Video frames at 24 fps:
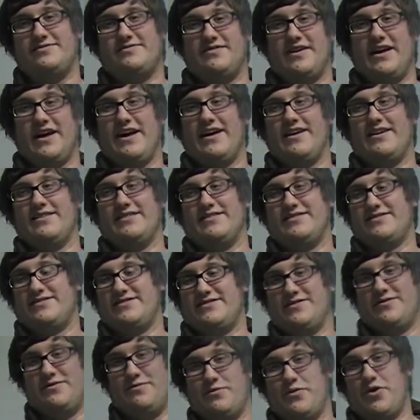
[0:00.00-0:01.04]
and
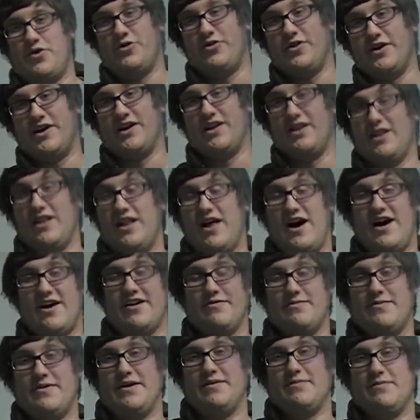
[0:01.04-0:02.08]
murdering a lot
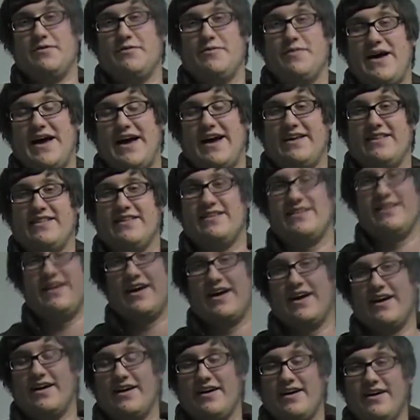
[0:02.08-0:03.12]
of people back in the
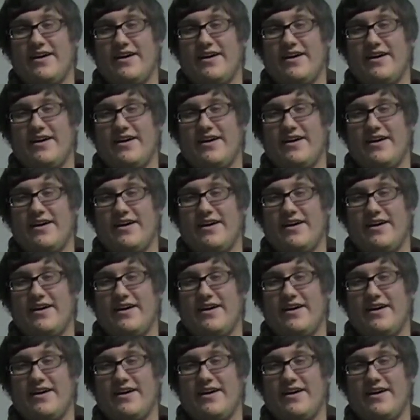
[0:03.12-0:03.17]
day.